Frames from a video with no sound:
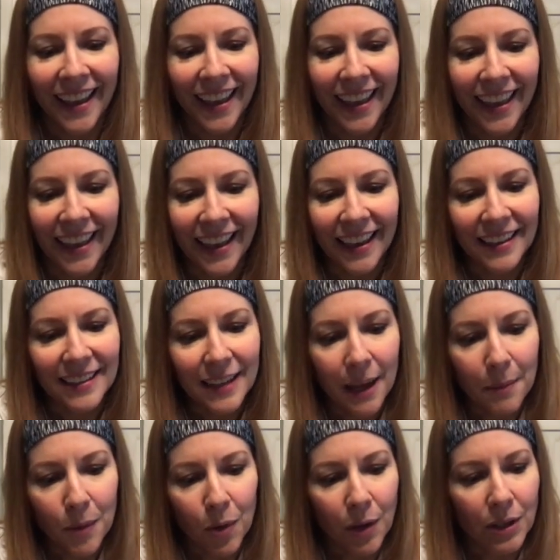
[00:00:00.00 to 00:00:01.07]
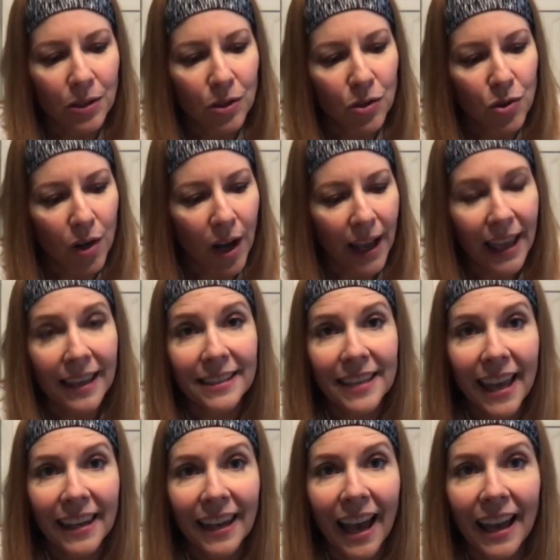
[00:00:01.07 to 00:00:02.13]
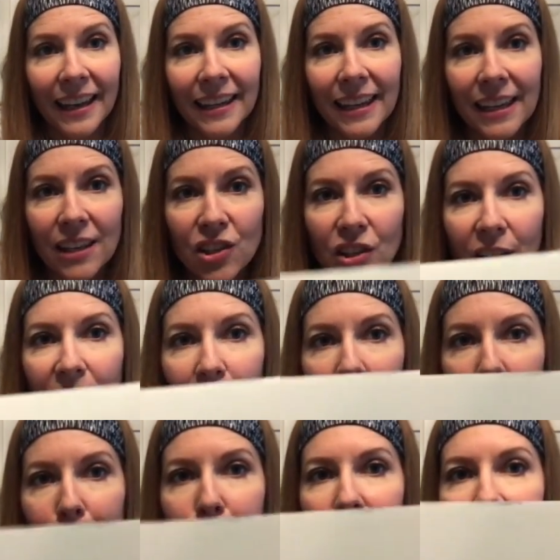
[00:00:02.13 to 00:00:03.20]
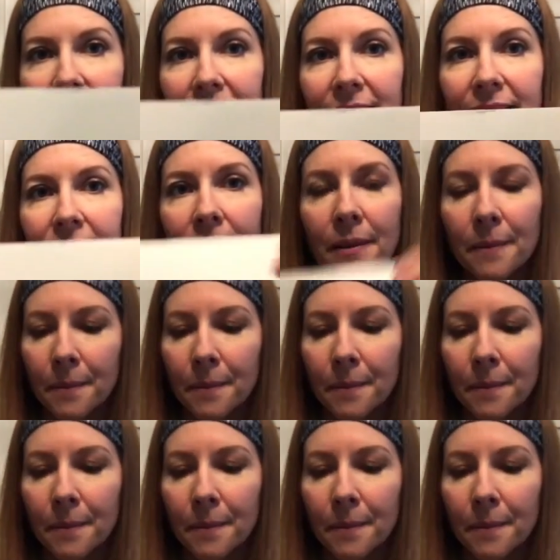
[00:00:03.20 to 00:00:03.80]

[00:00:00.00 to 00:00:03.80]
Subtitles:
And I'm going to draw antennae on each of my bees.